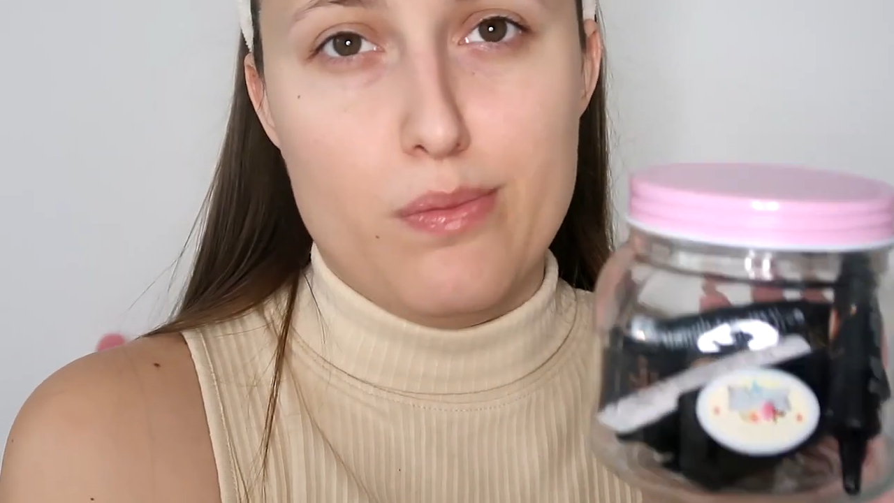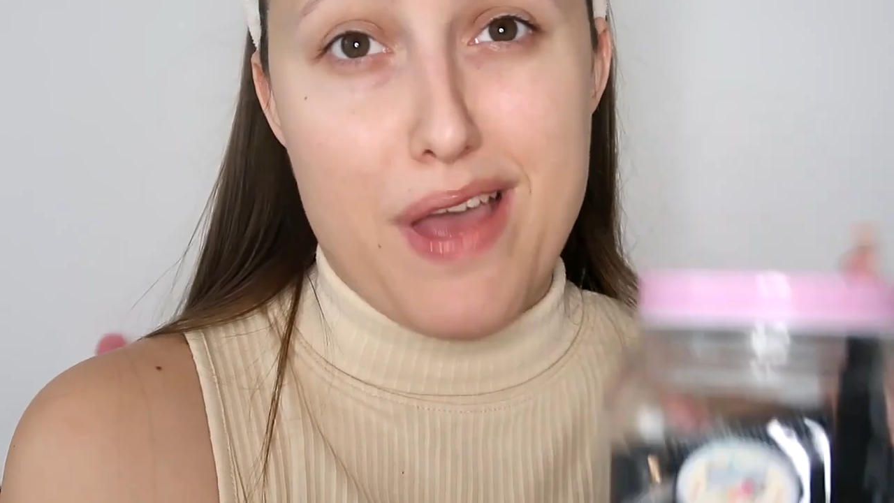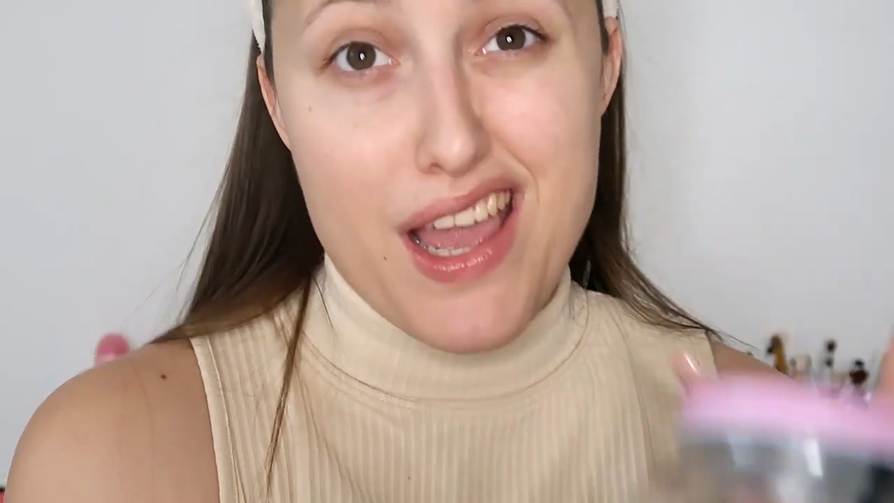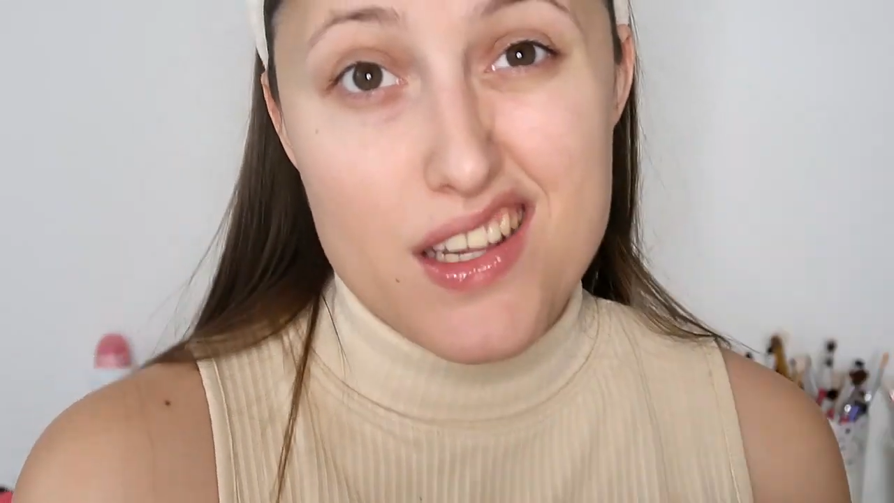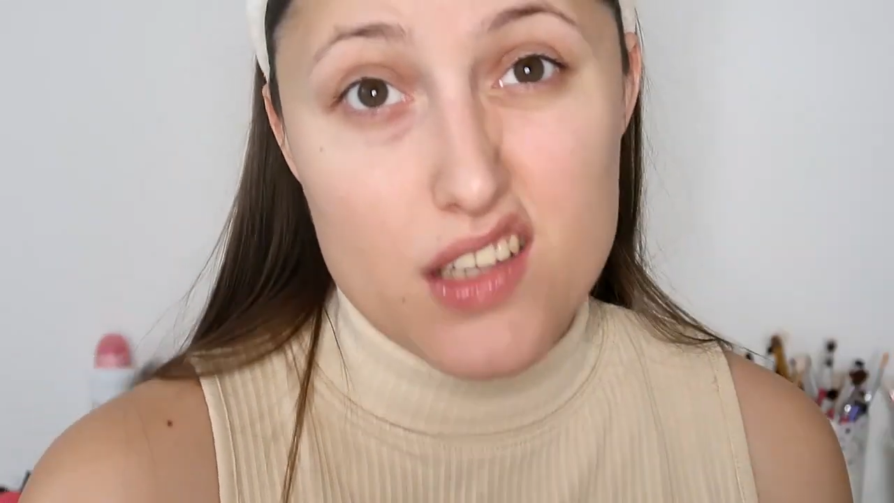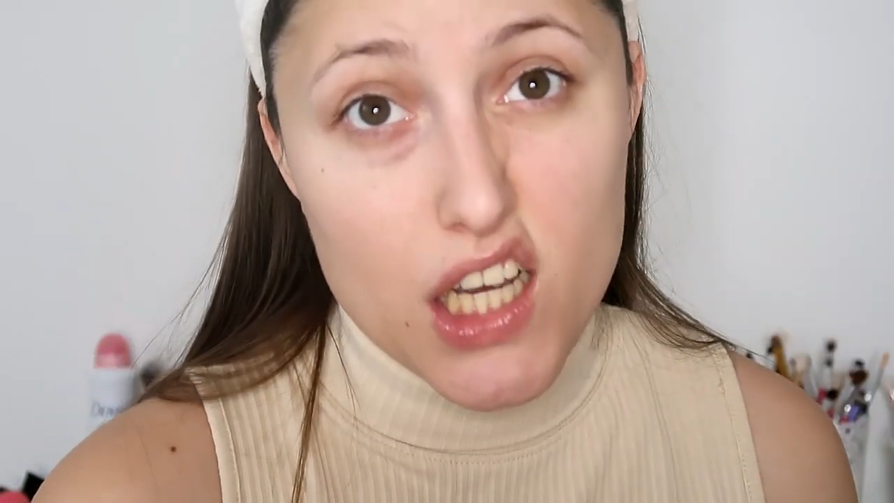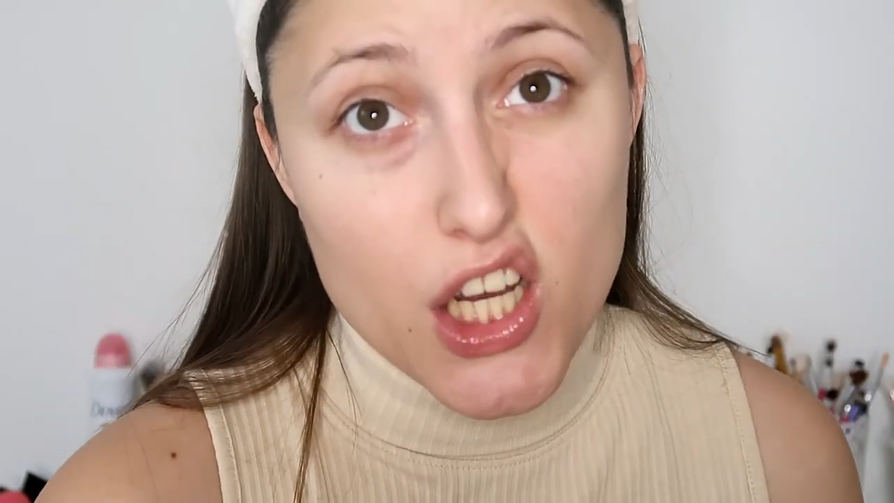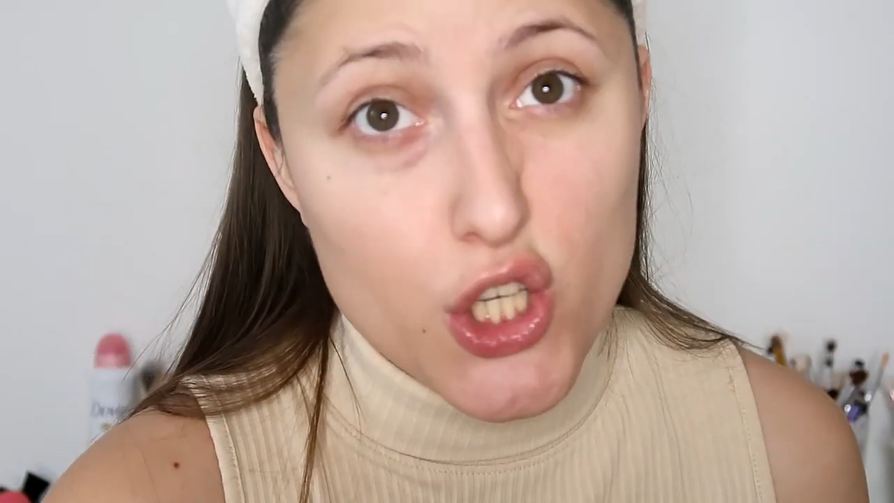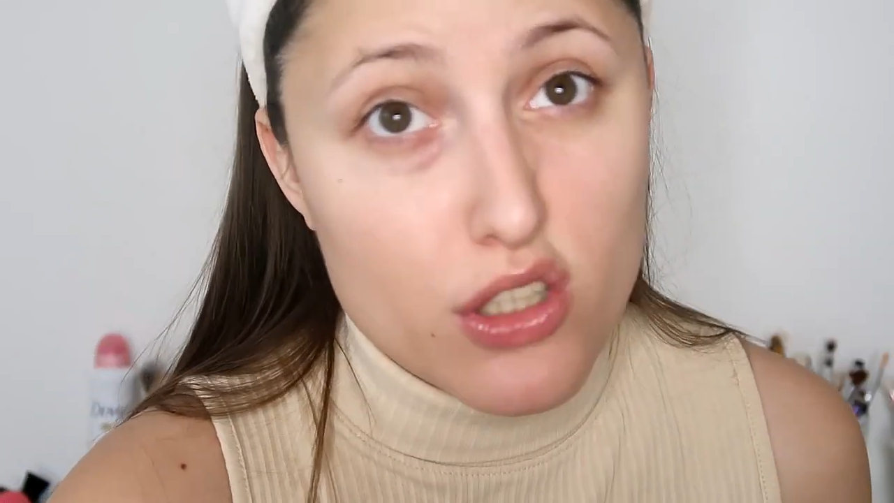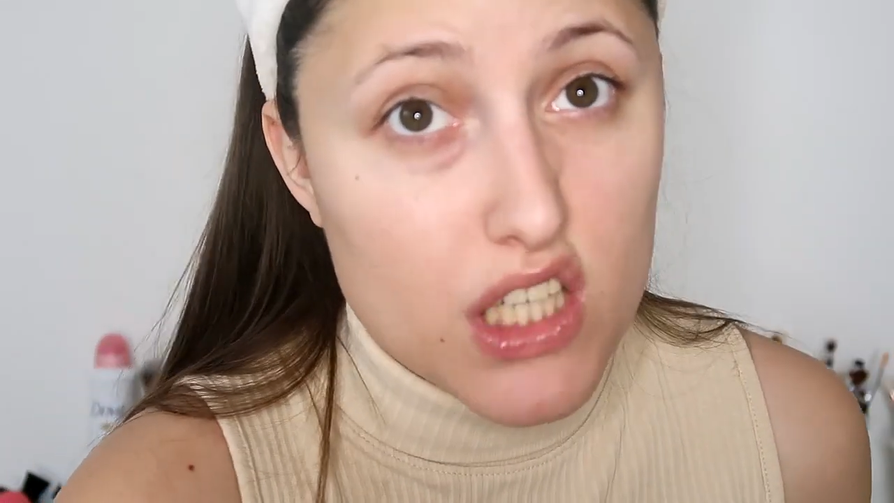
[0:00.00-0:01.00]
base like I
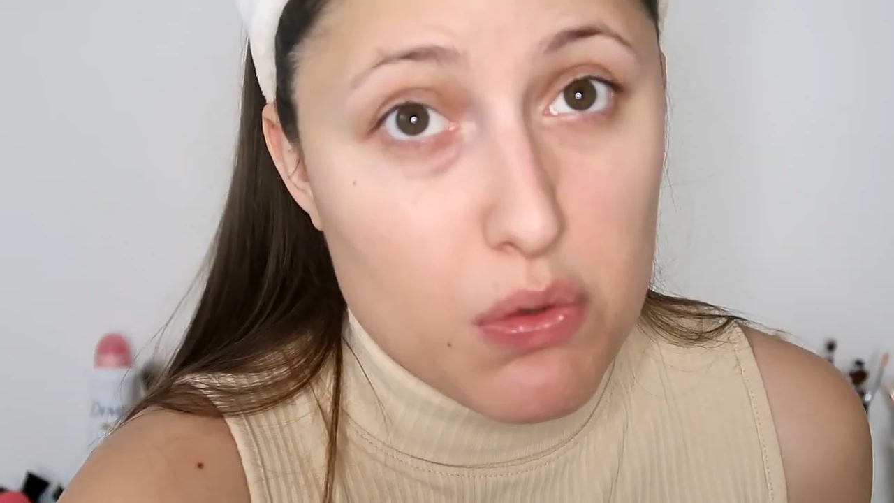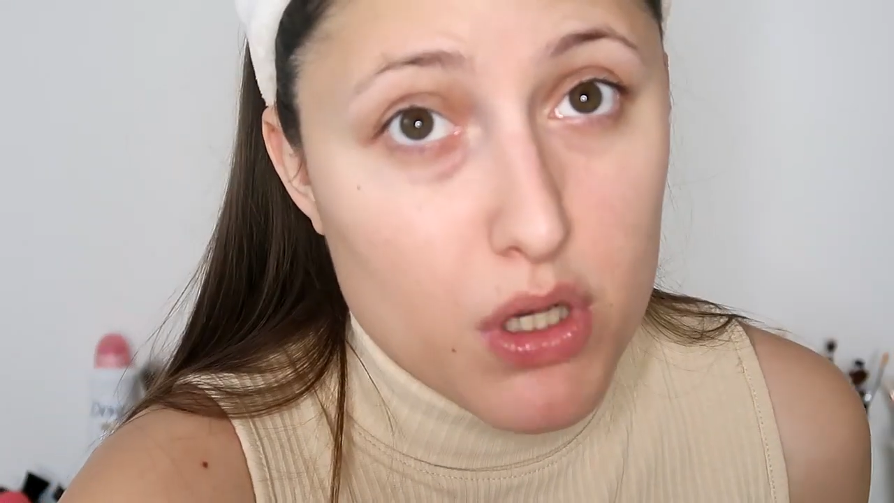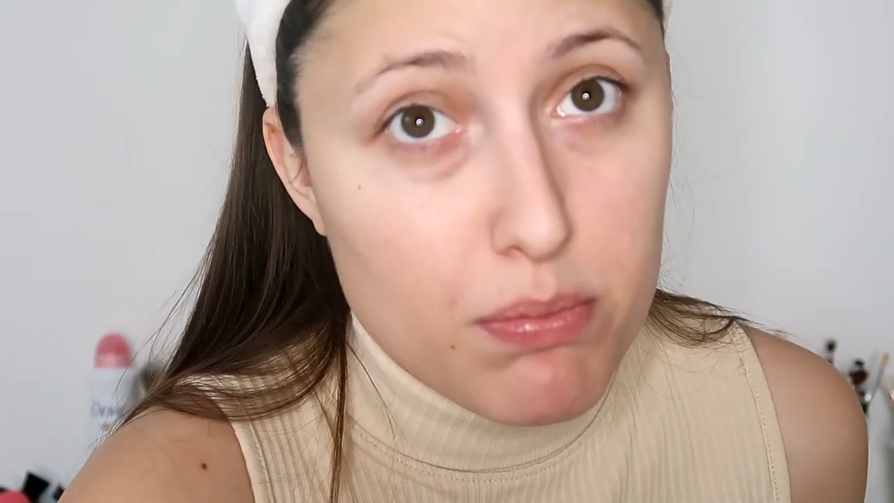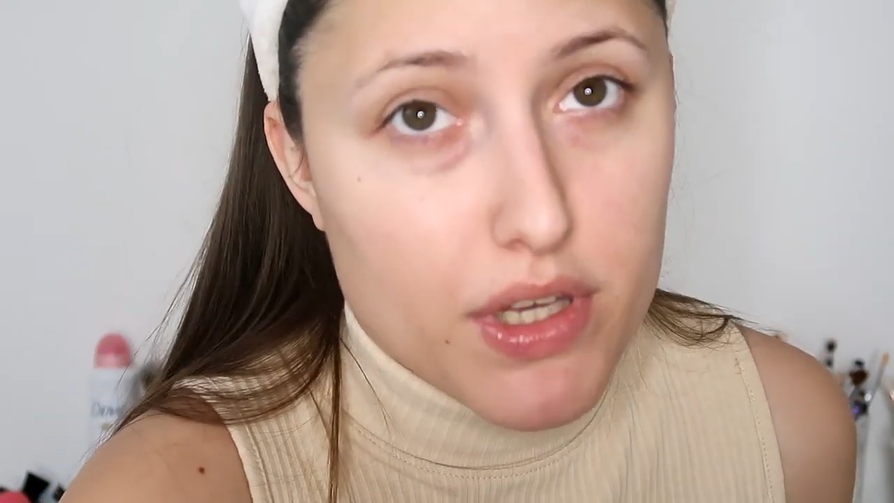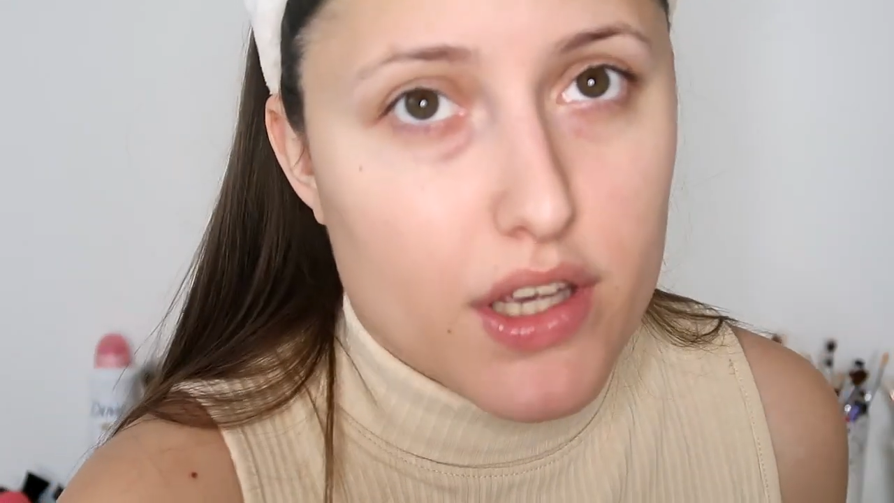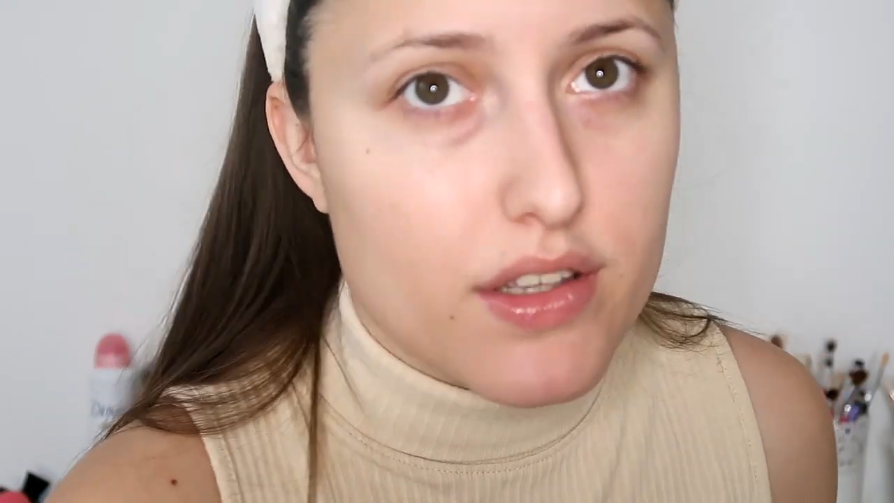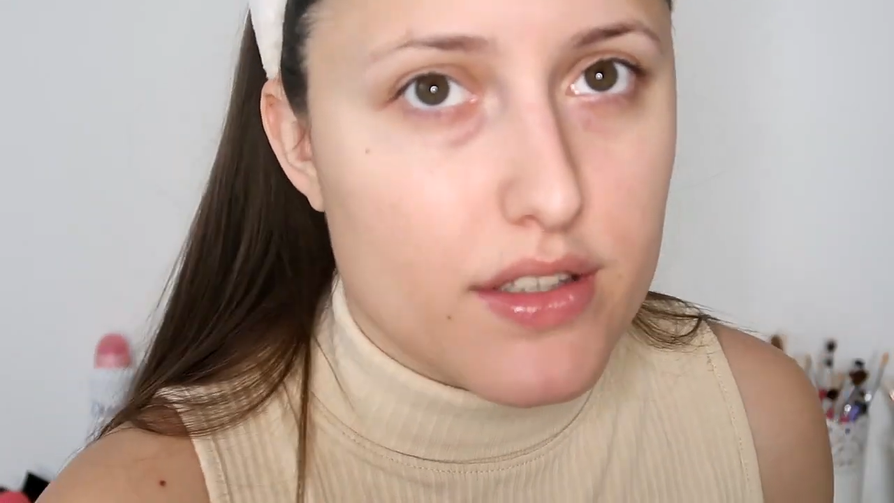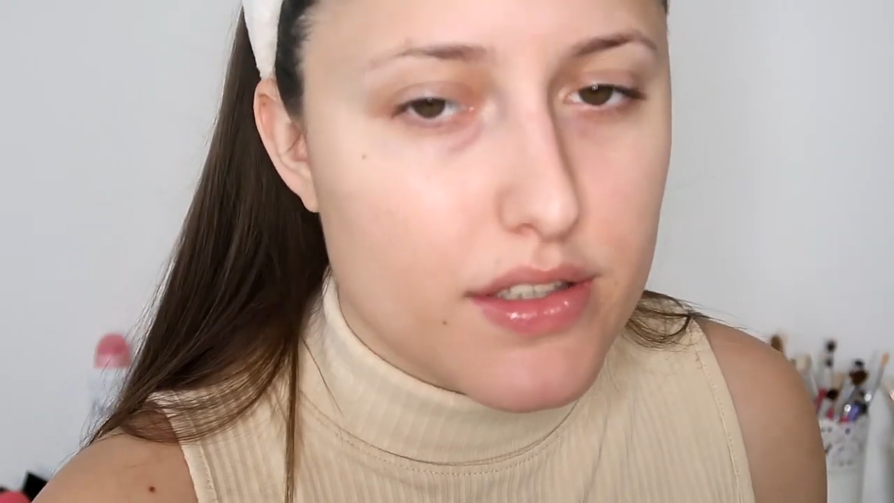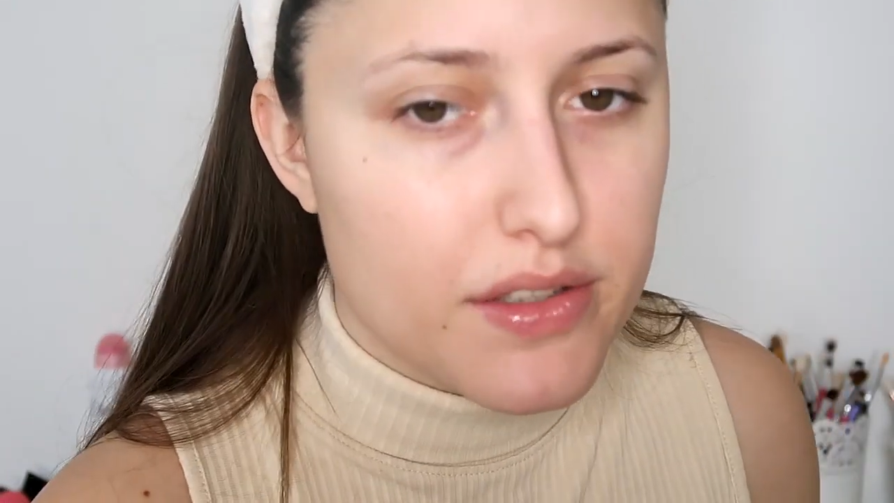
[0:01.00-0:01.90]
usually would, because